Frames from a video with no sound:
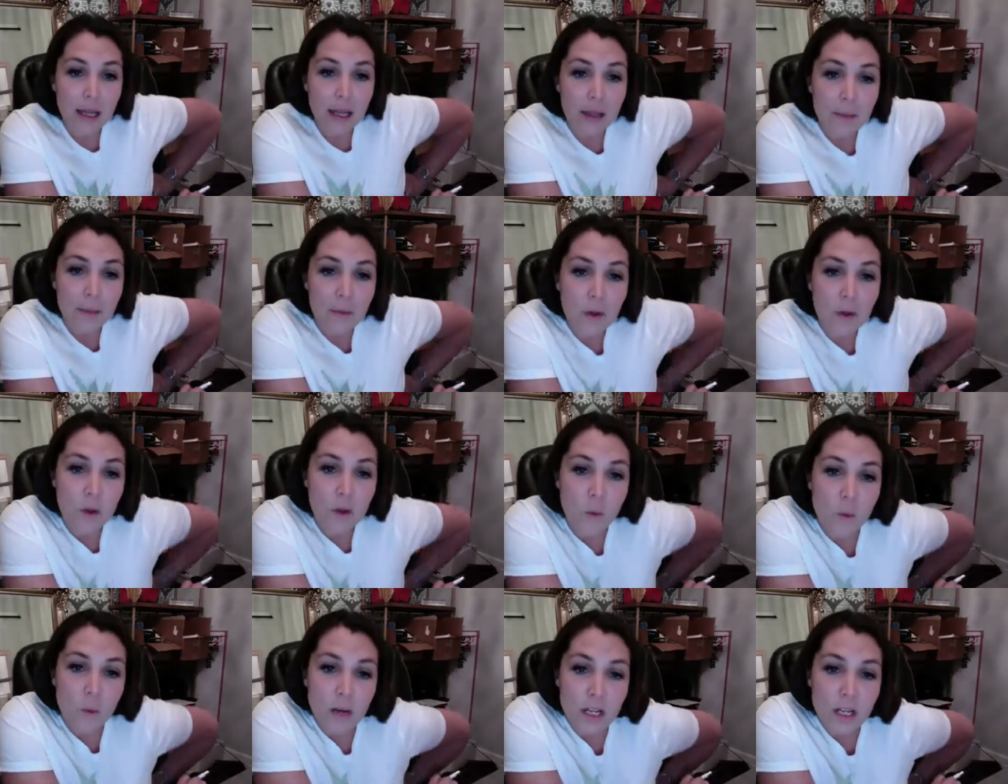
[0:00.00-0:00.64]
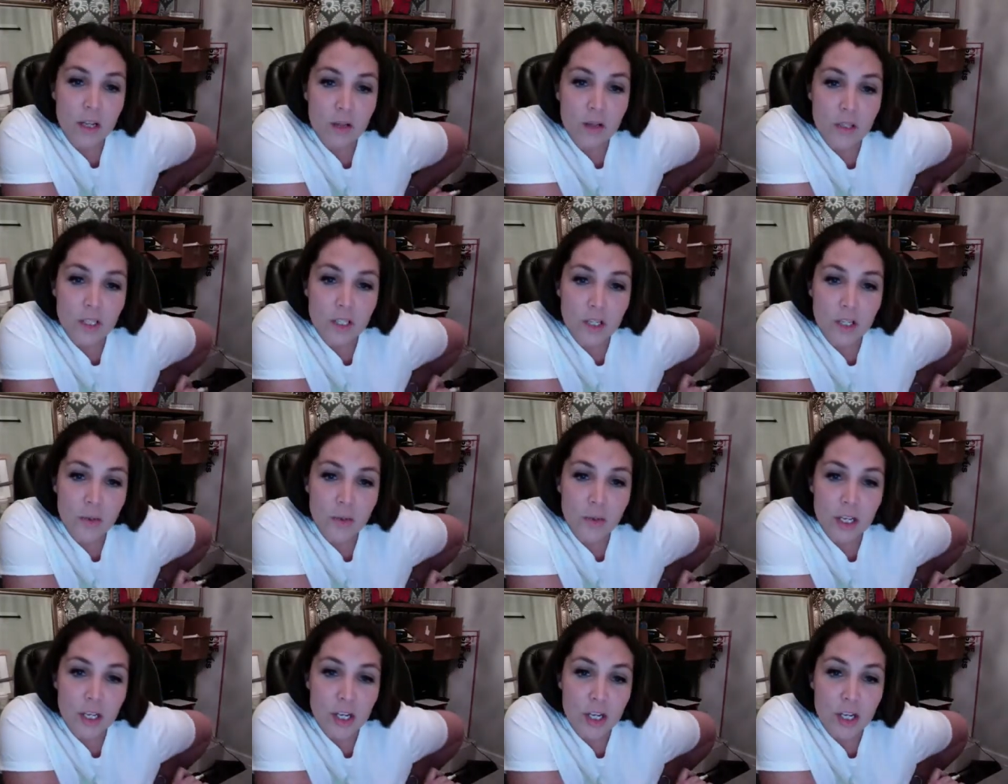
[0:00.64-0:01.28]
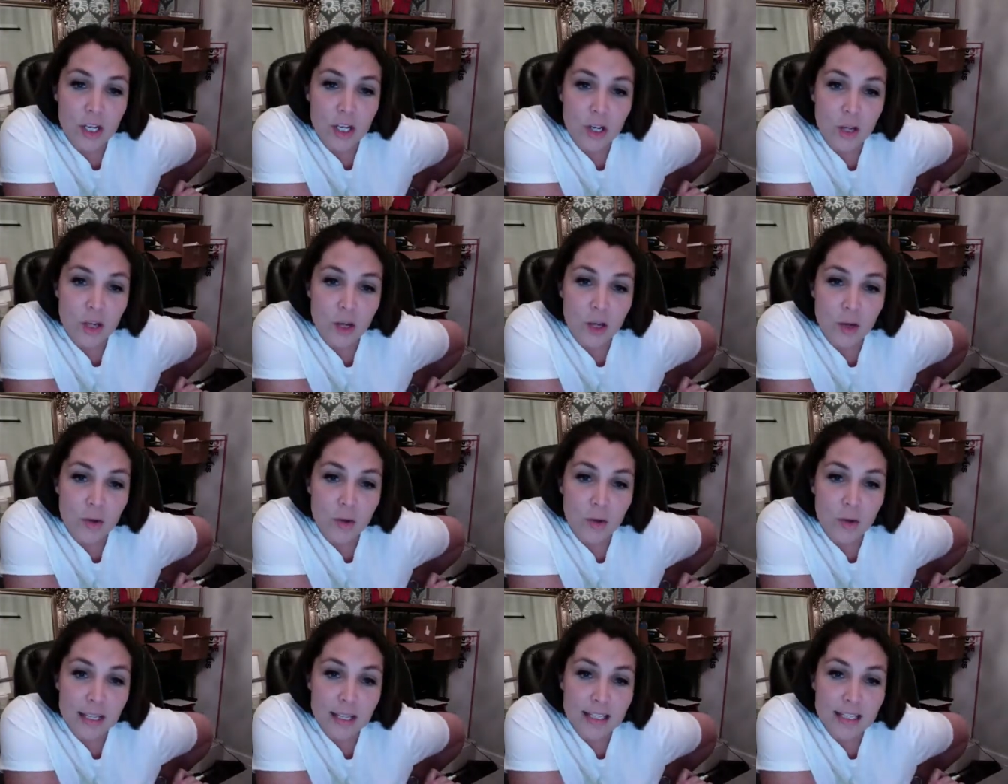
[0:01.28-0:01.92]
What do you do when
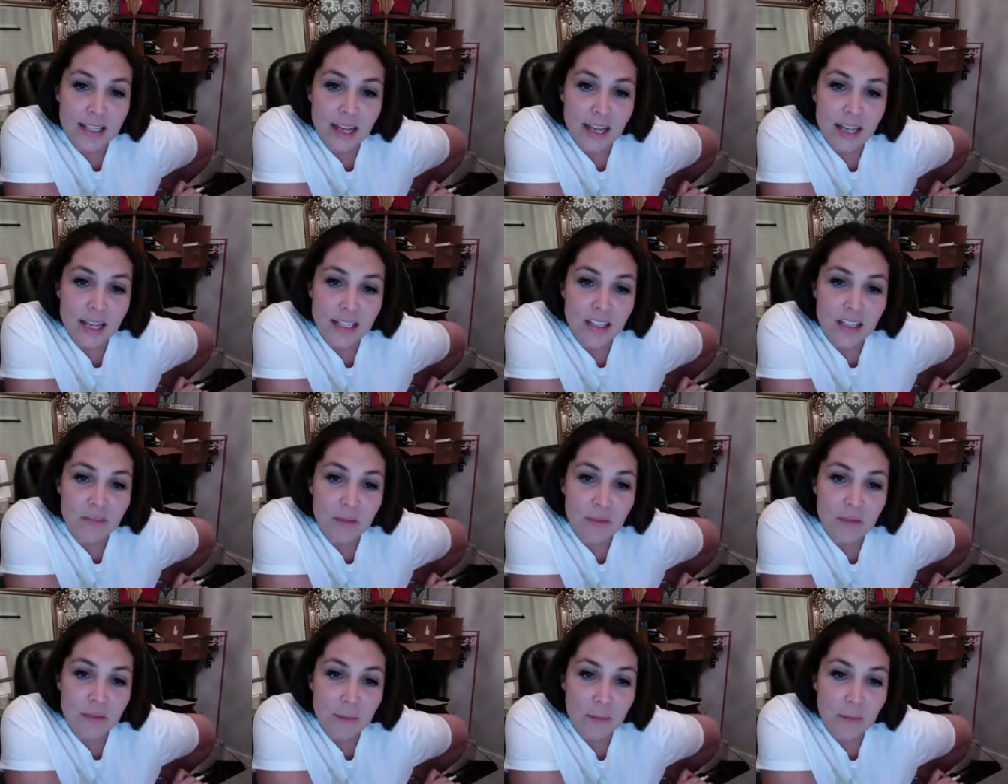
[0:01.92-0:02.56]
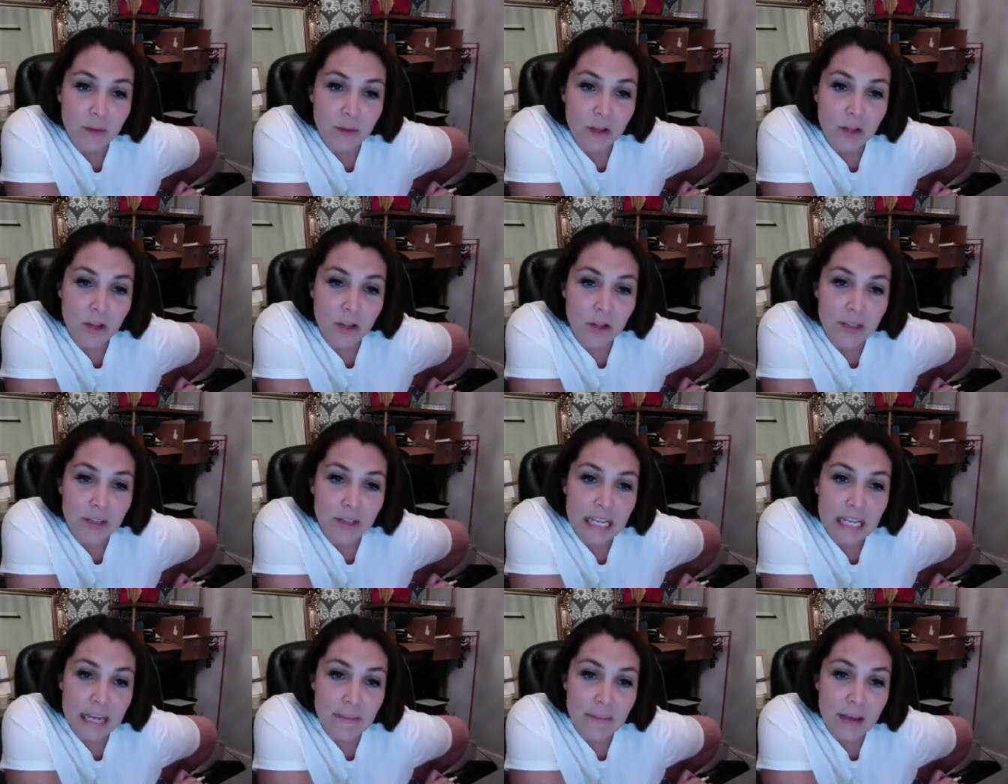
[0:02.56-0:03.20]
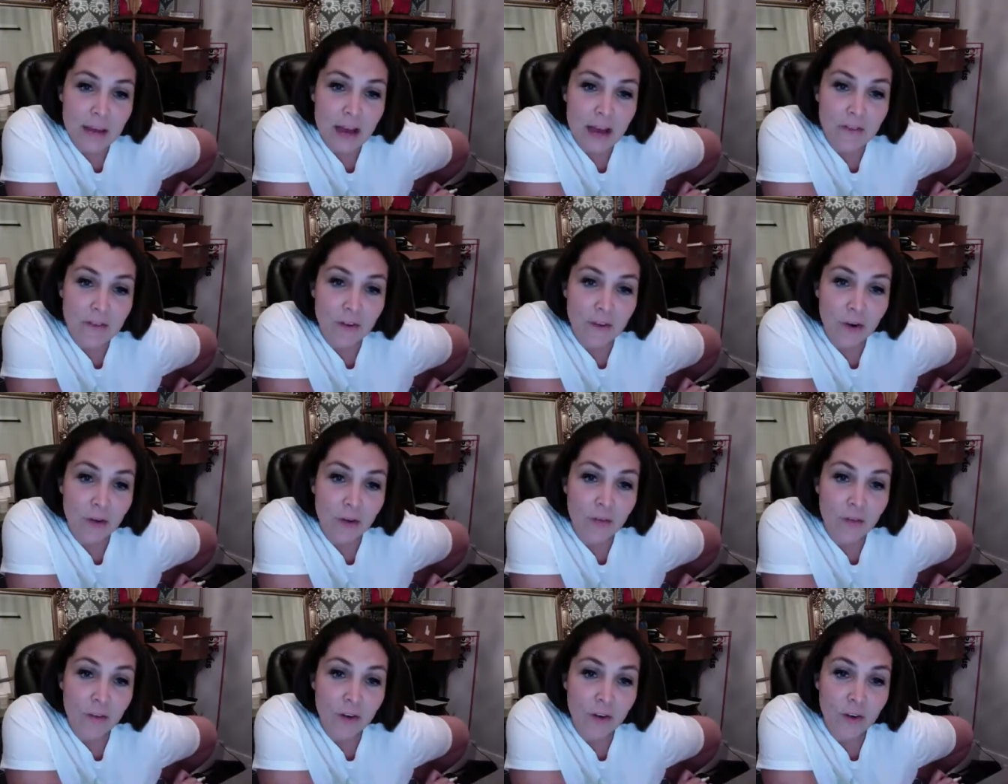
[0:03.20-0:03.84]
you and tons of people on your team have
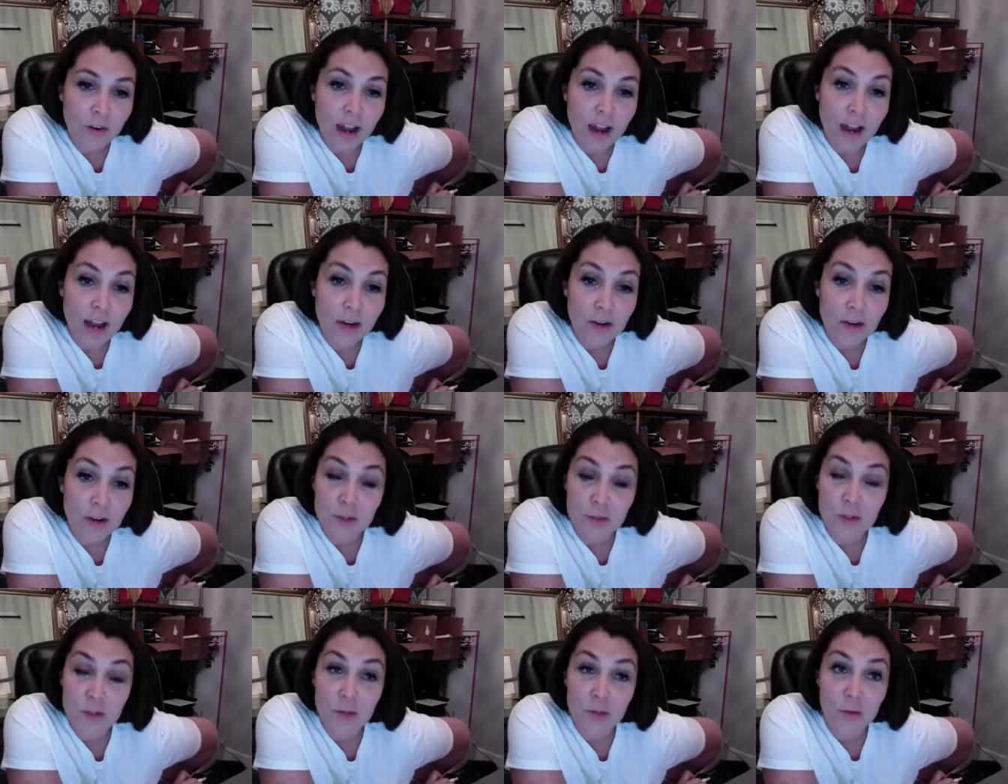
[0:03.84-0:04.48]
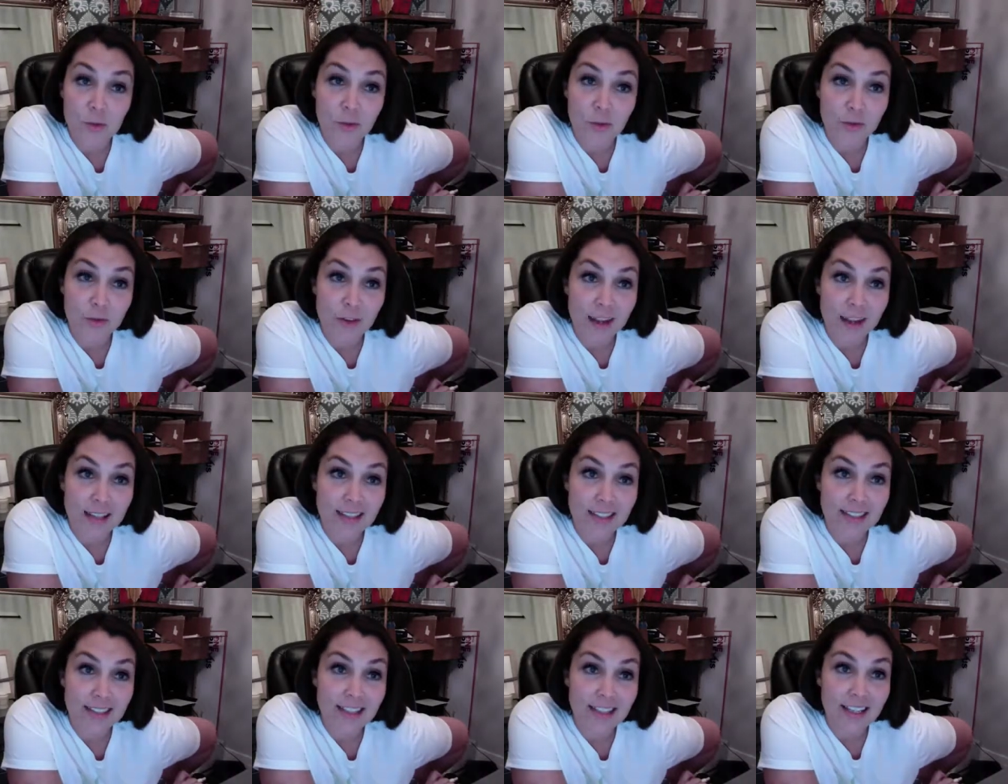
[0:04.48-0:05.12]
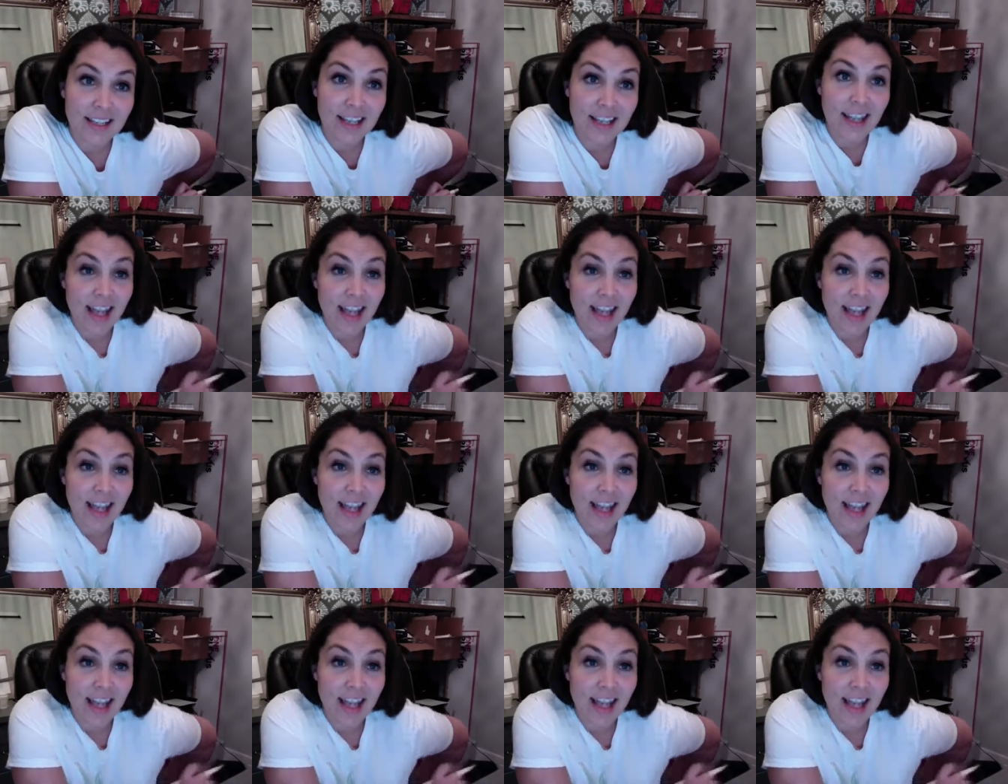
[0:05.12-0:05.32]
over 100 mutual friends?